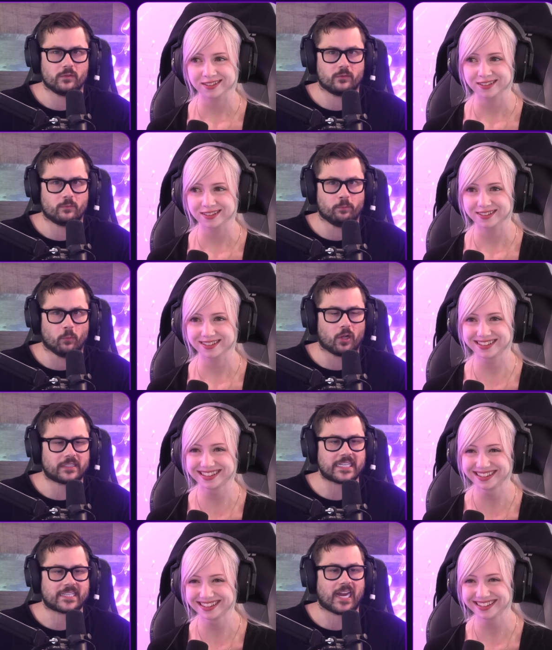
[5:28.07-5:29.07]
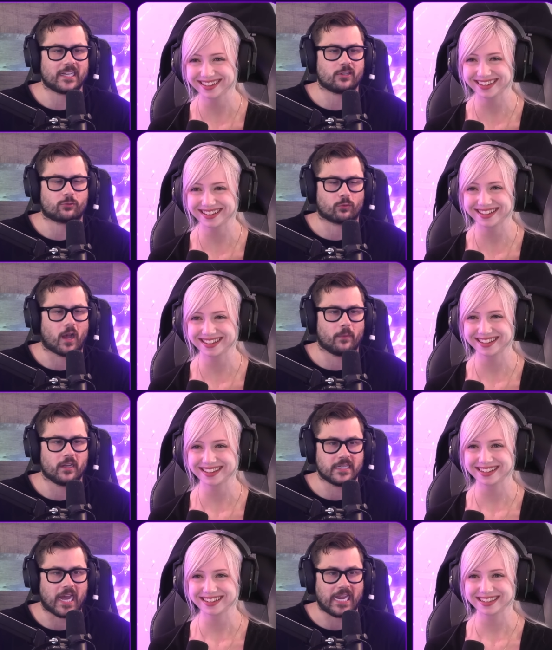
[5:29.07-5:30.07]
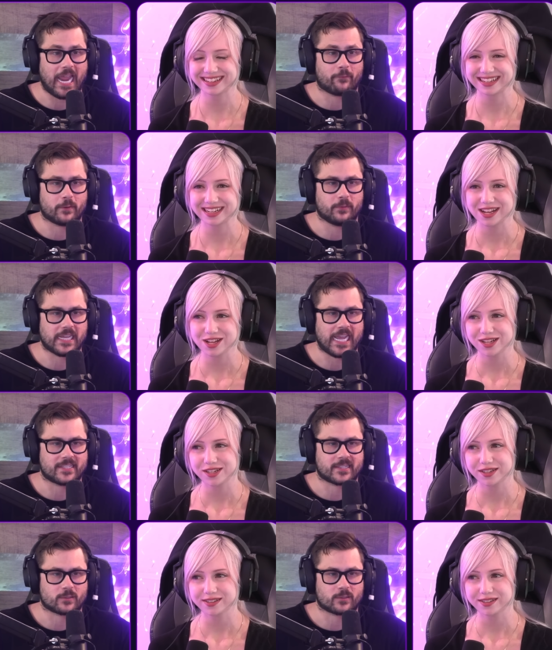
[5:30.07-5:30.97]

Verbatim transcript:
Speaker 1: multi sided drama, not everybody hates this